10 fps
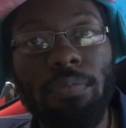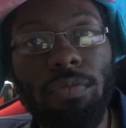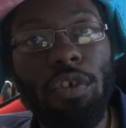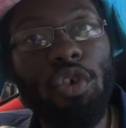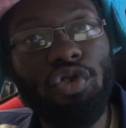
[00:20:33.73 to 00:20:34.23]

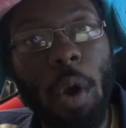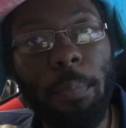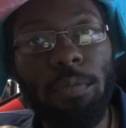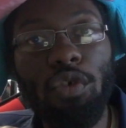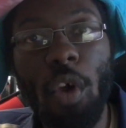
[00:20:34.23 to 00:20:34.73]
you
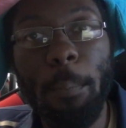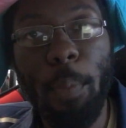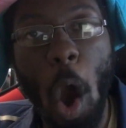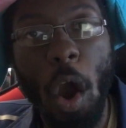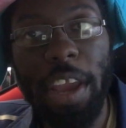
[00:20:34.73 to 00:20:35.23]
should
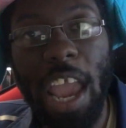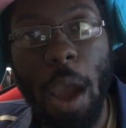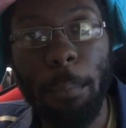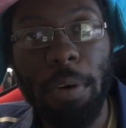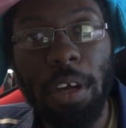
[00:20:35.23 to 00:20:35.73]
bar
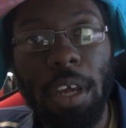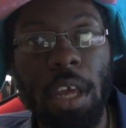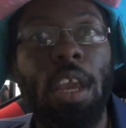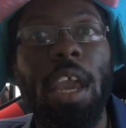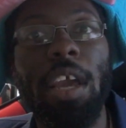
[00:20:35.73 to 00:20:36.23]
him
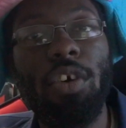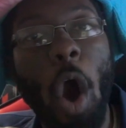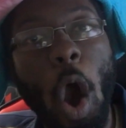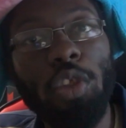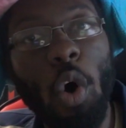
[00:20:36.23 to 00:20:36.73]
and
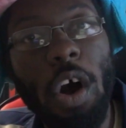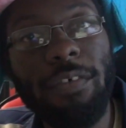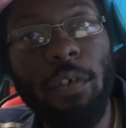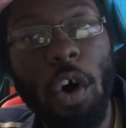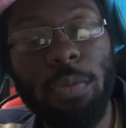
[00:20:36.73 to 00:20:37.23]
call law
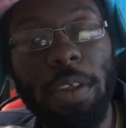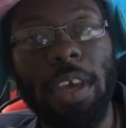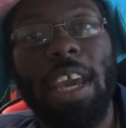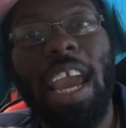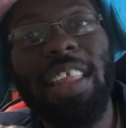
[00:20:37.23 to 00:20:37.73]
enforcement
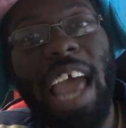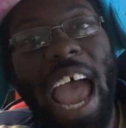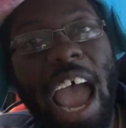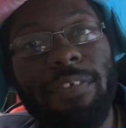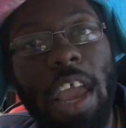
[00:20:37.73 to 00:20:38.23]
and
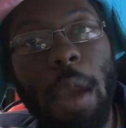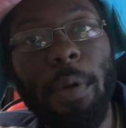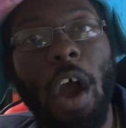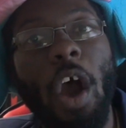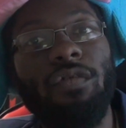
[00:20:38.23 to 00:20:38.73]
have him
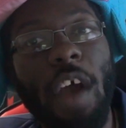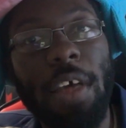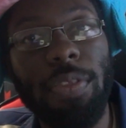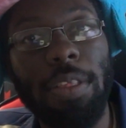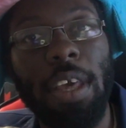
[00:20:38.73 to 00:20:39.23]

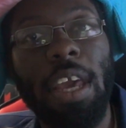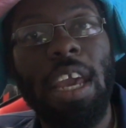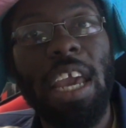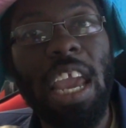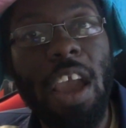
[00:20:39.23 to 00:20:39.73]
arrested
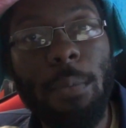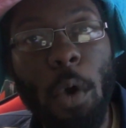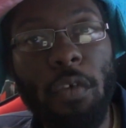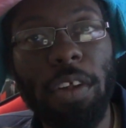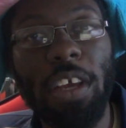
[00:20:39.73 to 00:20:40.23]
and
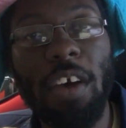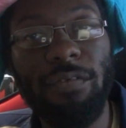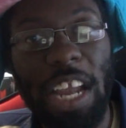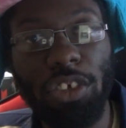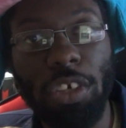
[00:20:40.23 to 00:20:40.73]
removed from the
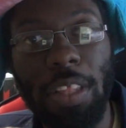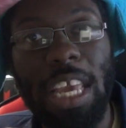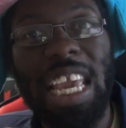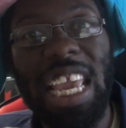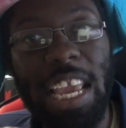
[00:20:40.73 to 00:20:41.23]
convention
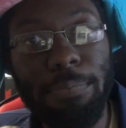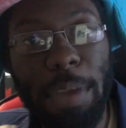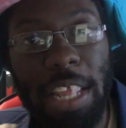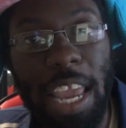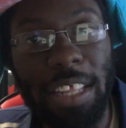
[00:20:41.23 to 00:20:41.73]

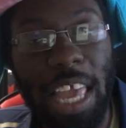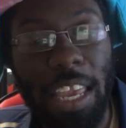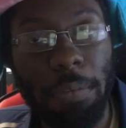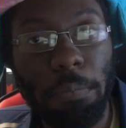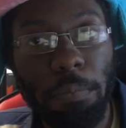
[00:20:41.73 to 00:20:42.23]
immediately.